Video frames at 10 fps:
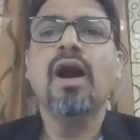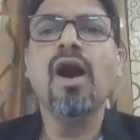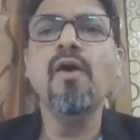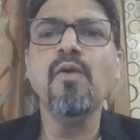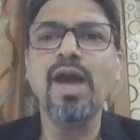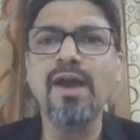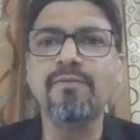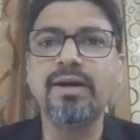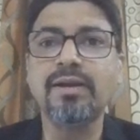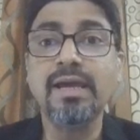
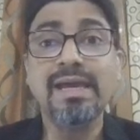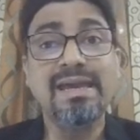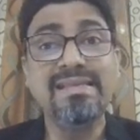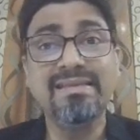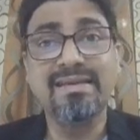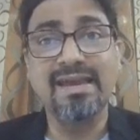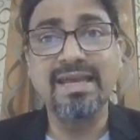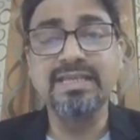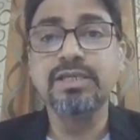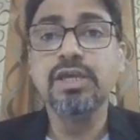However, in
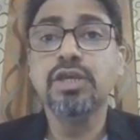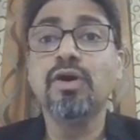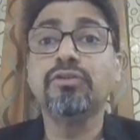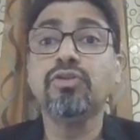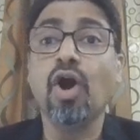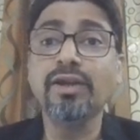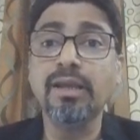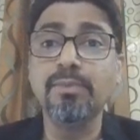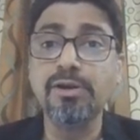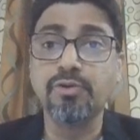case you are not
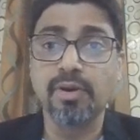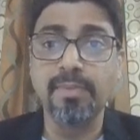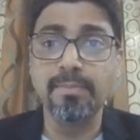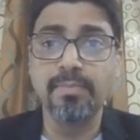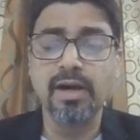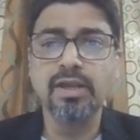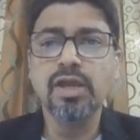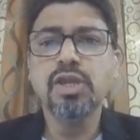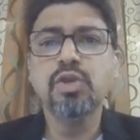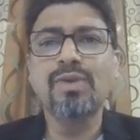able to remember,
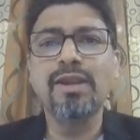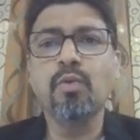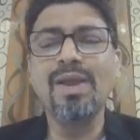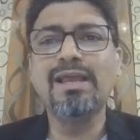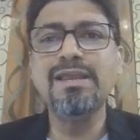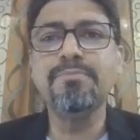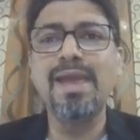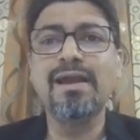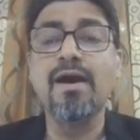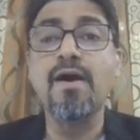you can quickly
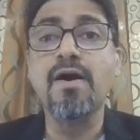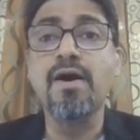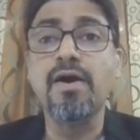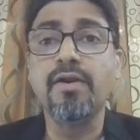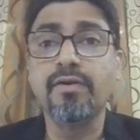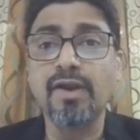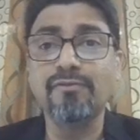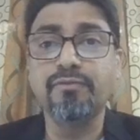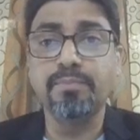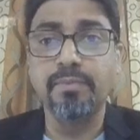take a
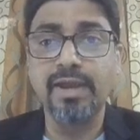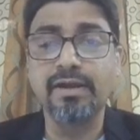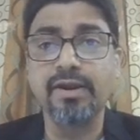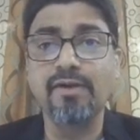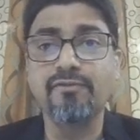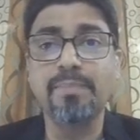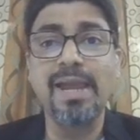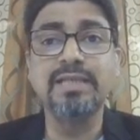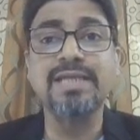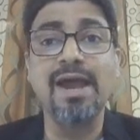rough
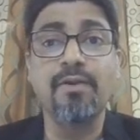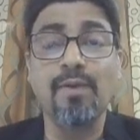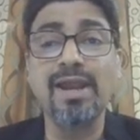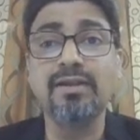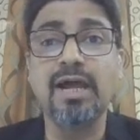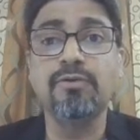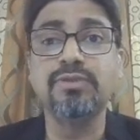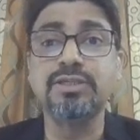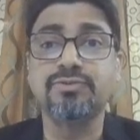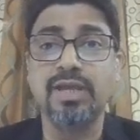page and write down
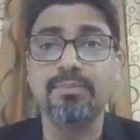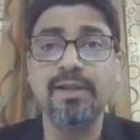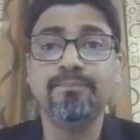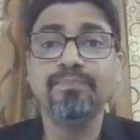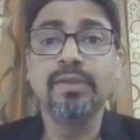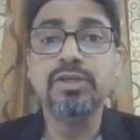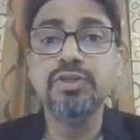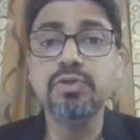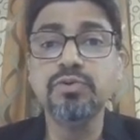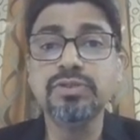this table
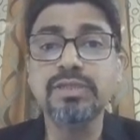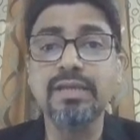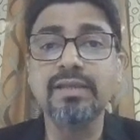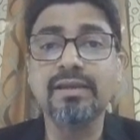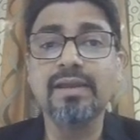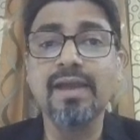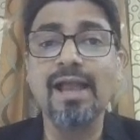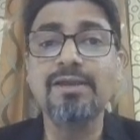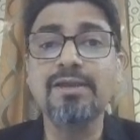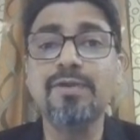using the
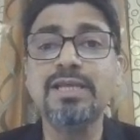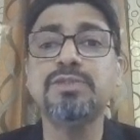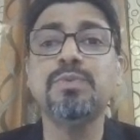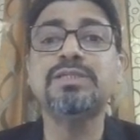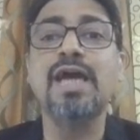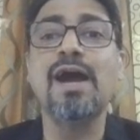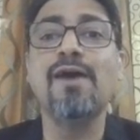calculations which I